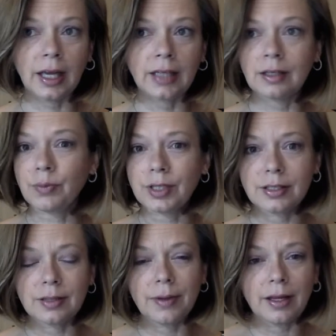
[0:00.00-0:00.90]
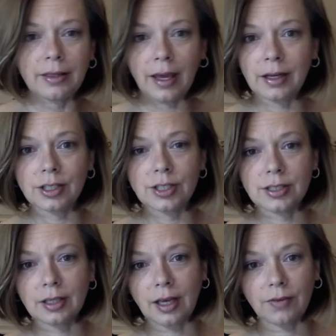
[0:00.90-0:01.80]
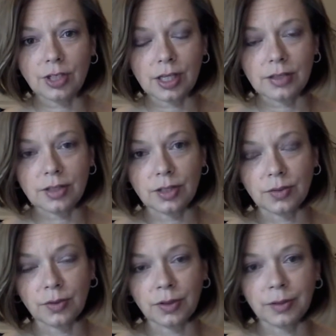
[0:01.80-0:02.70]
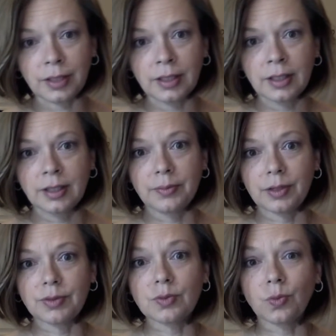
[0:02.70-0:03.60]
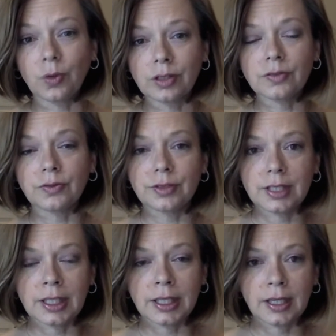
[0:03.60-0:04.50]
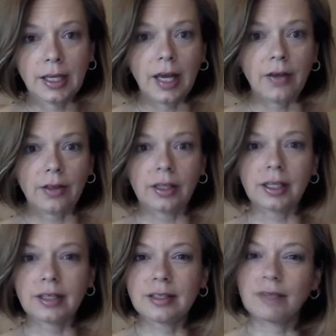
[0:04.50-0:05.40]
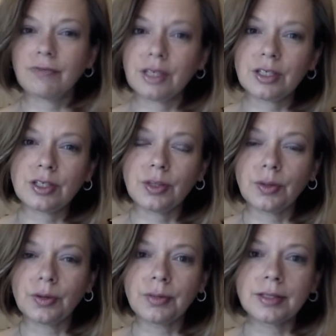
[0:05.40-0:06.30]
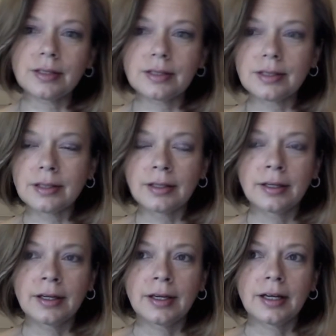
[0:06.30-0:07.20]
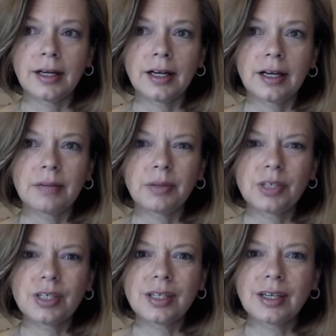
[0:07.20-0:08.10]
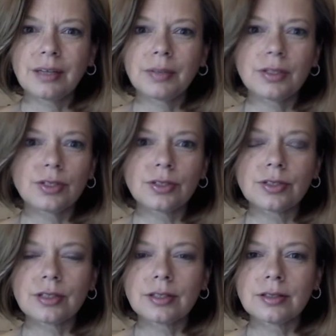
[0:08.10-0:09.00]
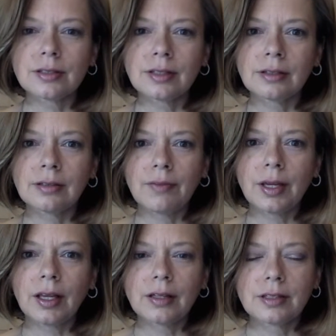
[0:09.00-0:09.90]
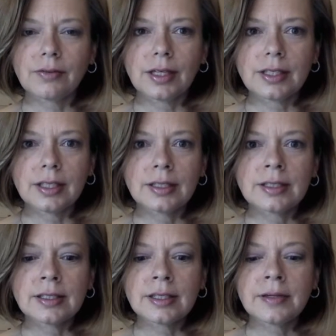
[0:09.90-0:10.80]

I didn't participate in that. I just didn't have a chance to do an ornament, but it was wonderful seeing how the ladies had finished the ornaments. And I wish I'd taken pictures because it gave me lots of ideas.